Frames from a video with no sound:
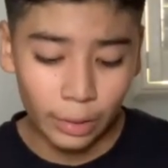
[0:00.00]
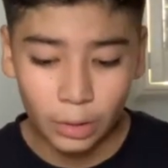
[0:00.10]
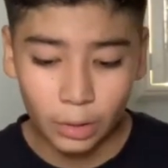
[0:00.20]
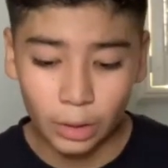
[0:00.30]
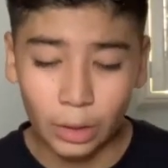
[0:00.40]

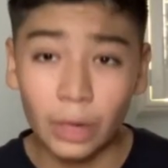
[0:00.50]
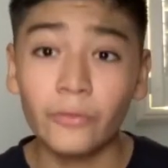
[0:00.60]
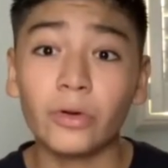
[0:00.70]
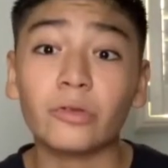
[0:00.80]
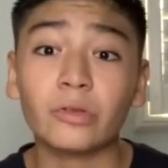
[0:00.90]
Yeah, I'm
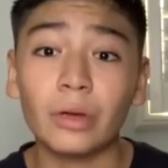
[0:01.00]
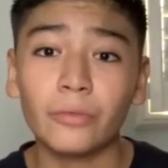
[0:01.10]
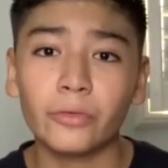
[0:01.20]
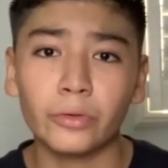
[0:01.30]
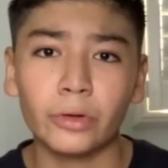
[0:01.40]

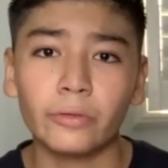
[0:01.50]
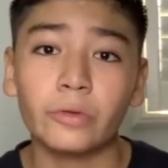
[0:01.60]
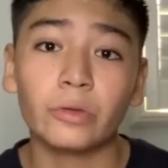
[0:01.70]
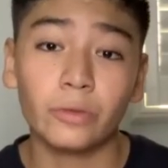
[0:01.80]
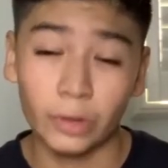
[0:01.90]
very
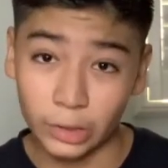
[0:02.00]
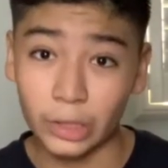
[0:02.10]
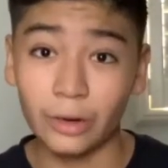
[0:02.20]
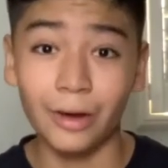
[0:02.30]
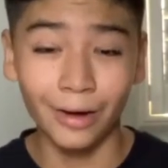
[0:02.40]
nervous, you can tell.